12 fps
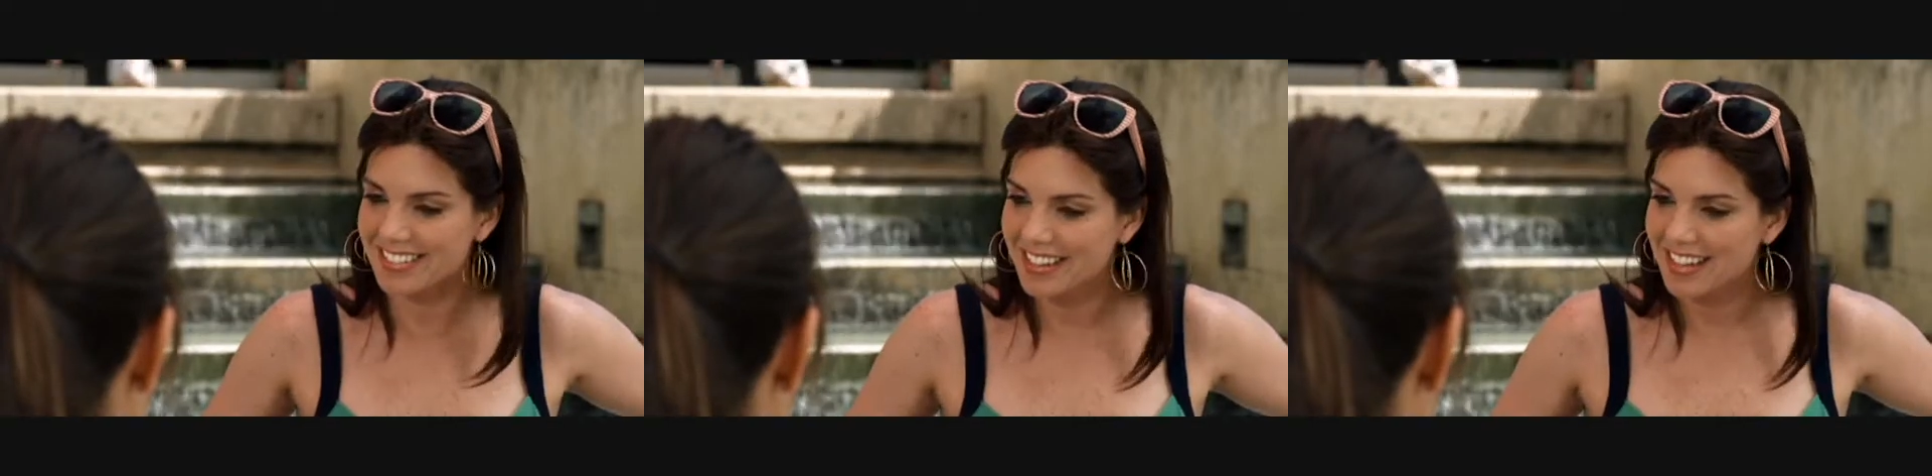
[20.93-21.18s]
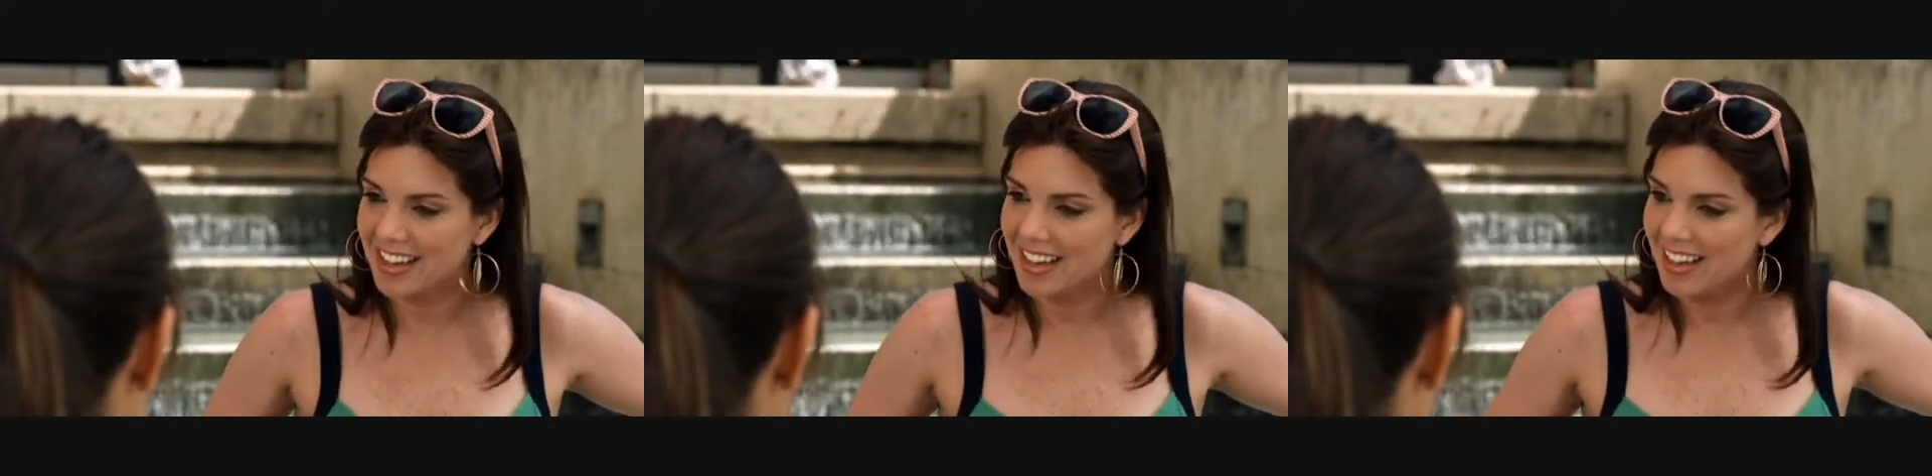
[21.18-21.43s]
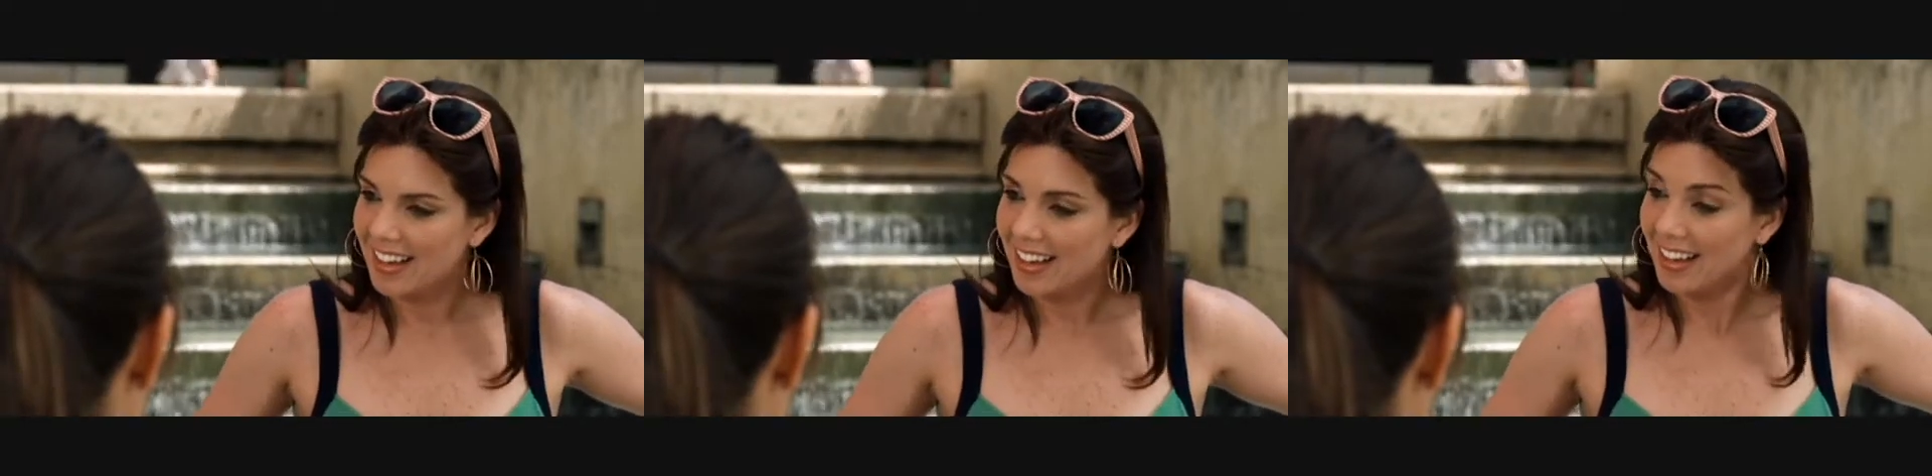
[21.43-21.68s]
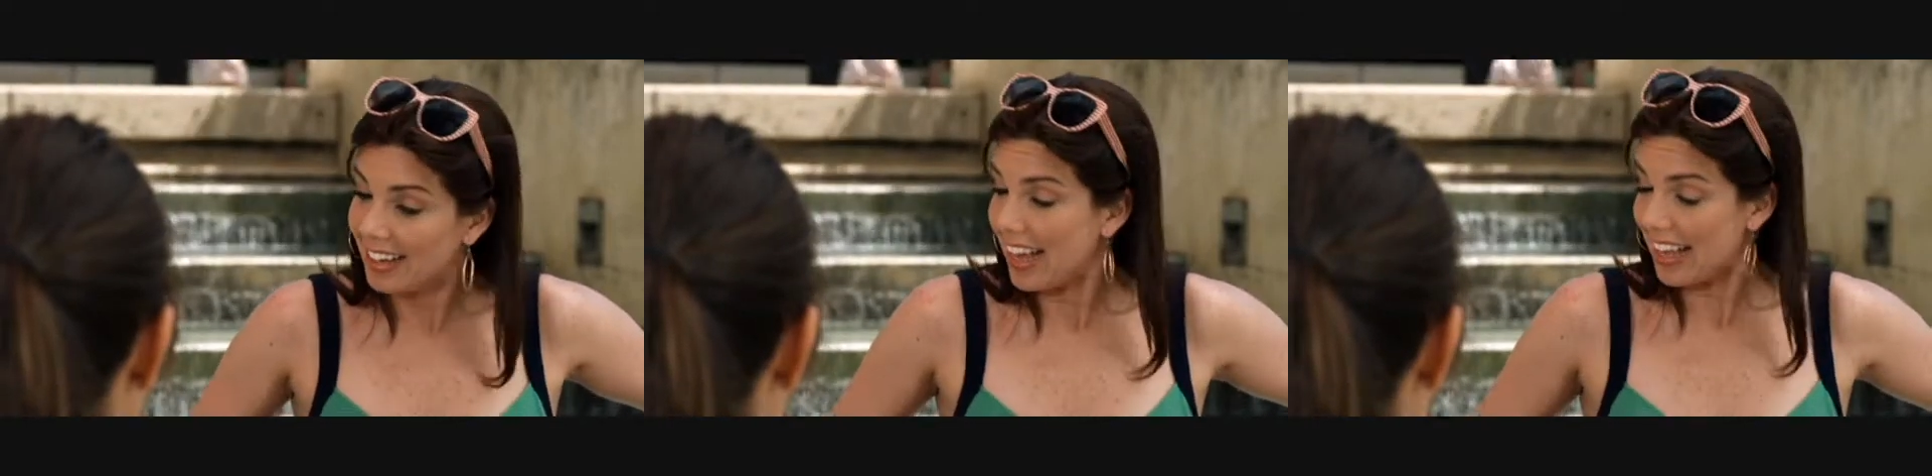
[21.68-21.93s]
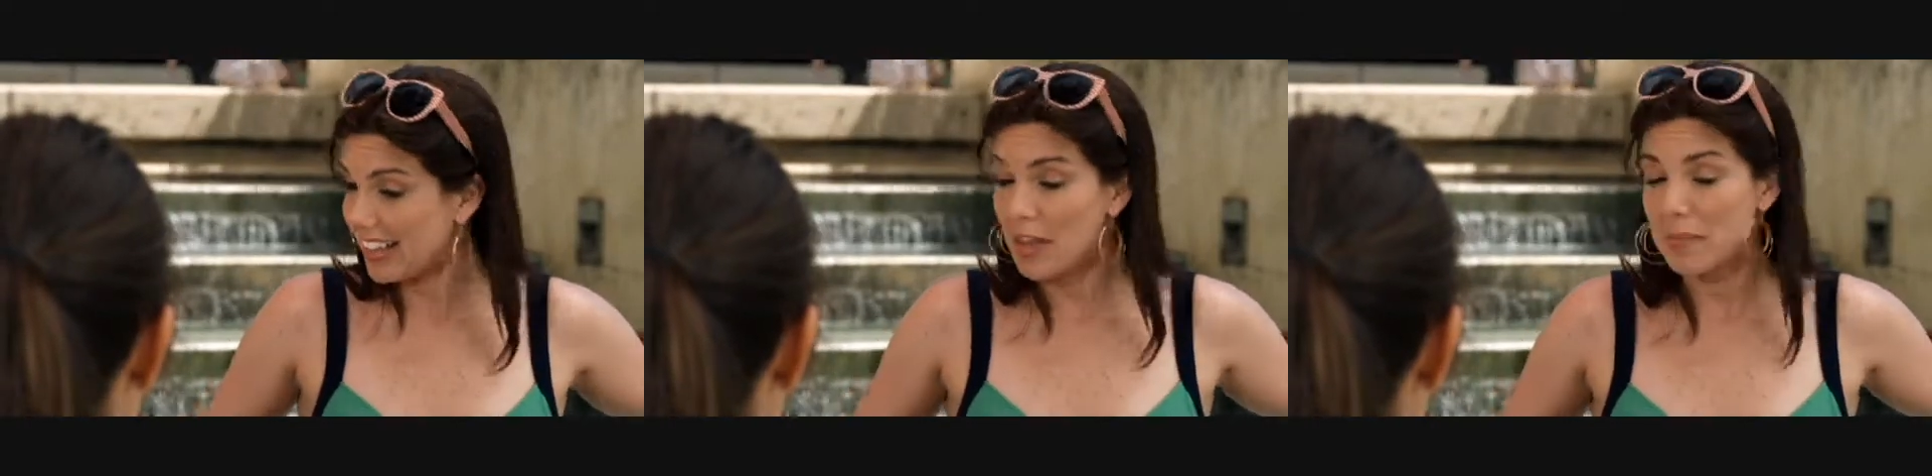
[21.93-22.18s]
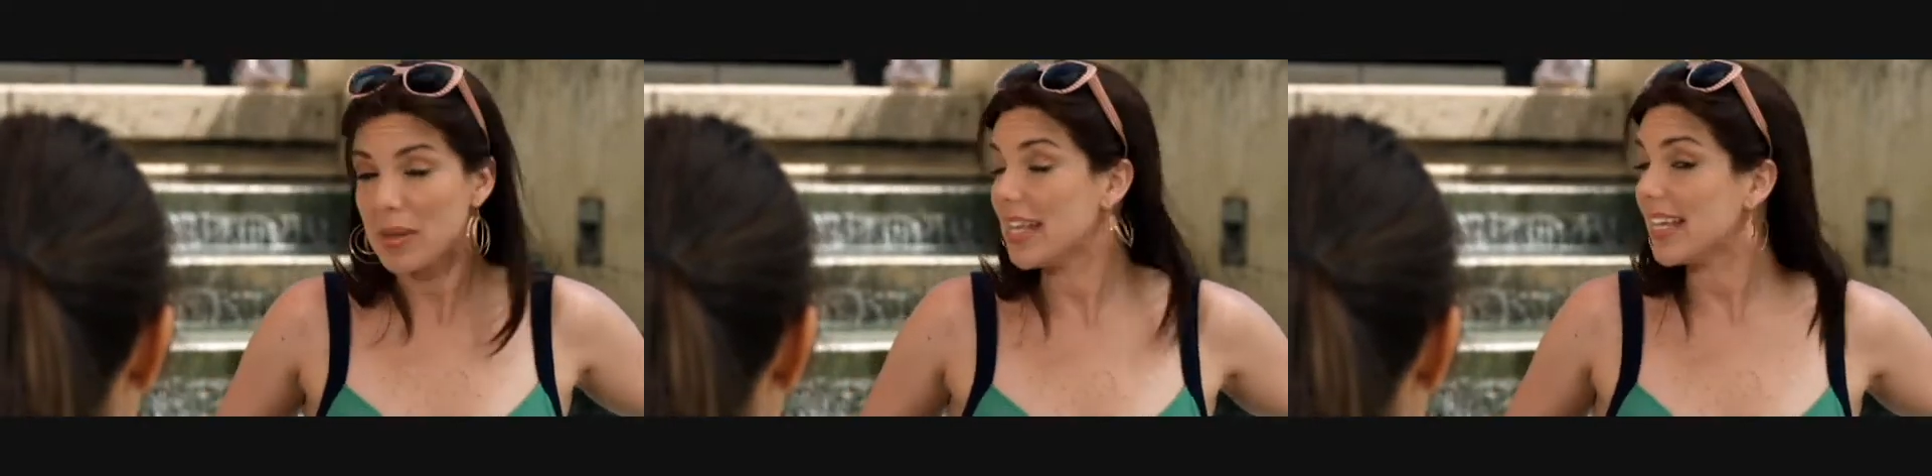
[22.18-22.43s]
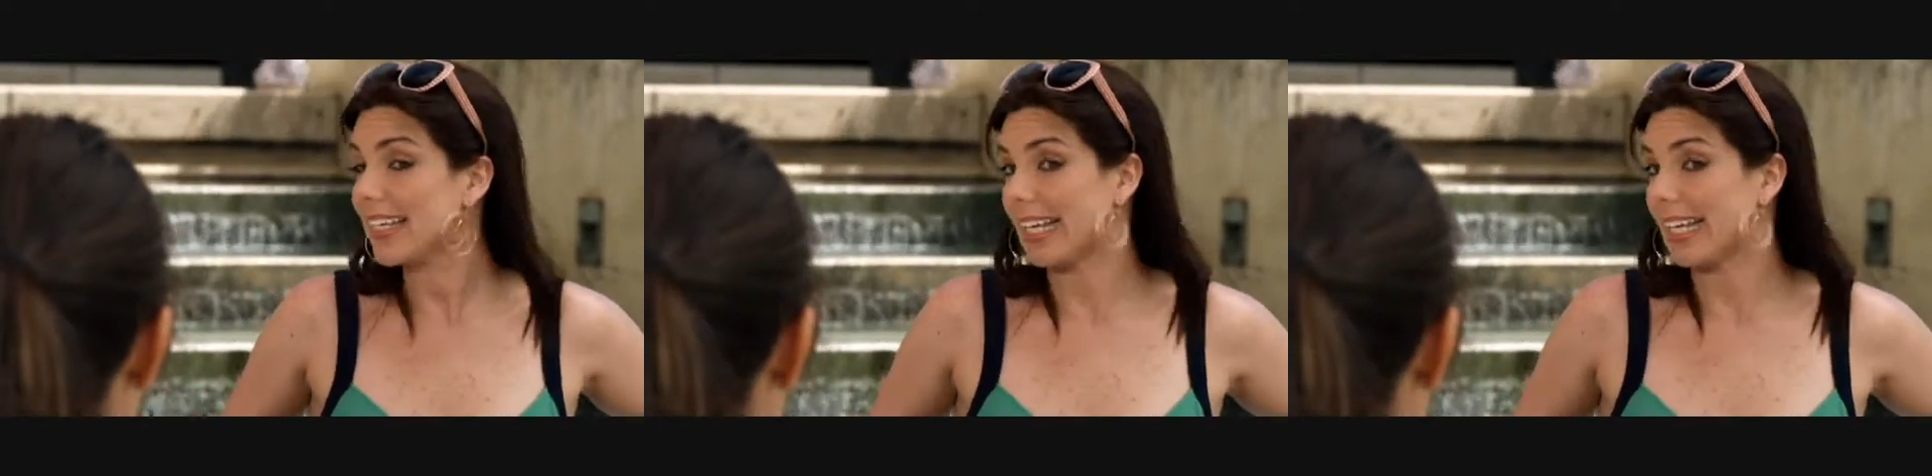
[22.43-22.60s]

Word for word: is. I think I'm